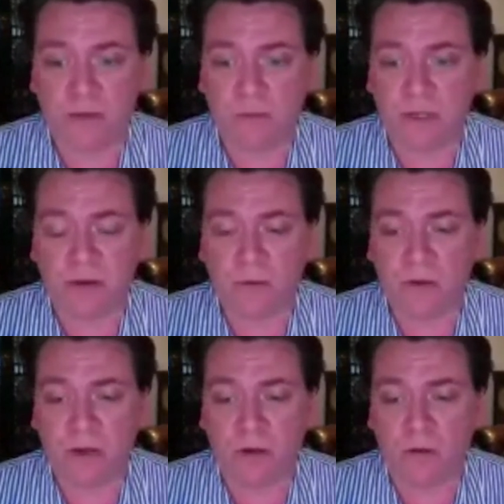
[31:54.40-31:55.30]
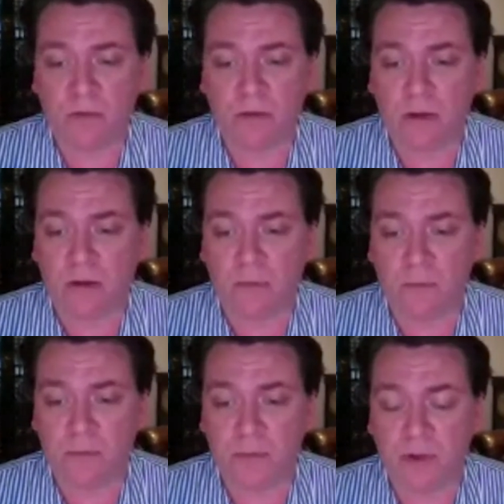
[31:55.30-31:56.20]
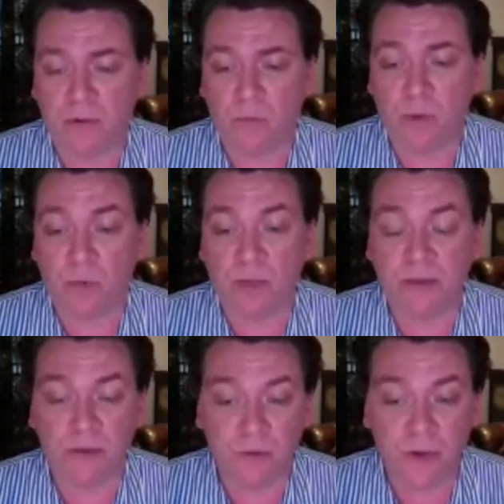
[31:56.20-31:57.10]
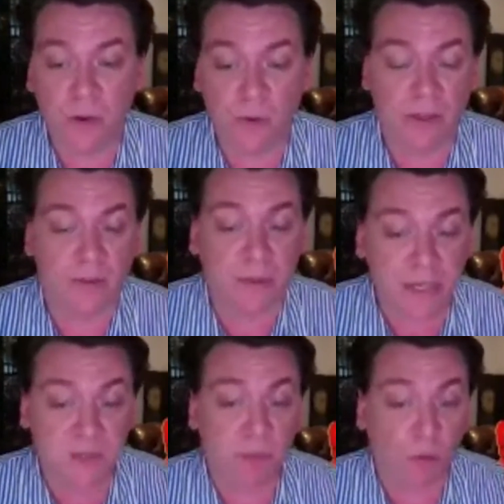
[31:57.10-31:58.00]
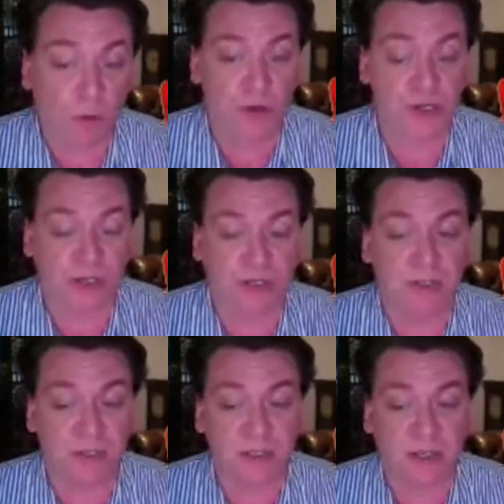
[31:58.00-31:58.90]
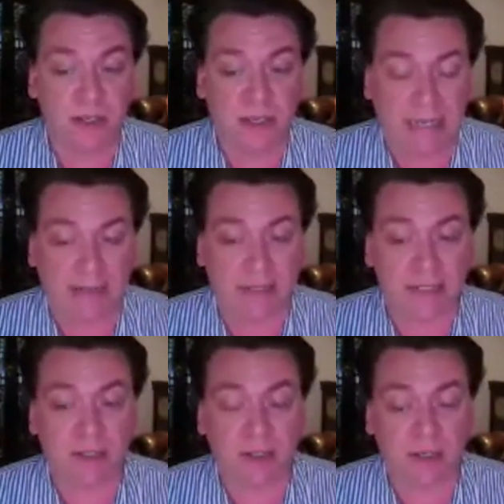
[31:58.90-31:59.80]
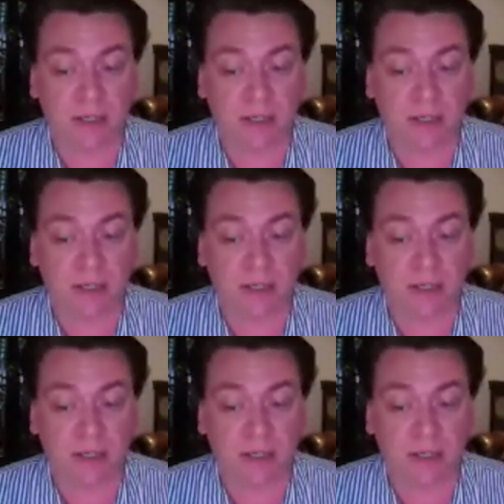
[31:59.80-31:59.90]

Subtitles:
We don't know, but we do know that these portions at least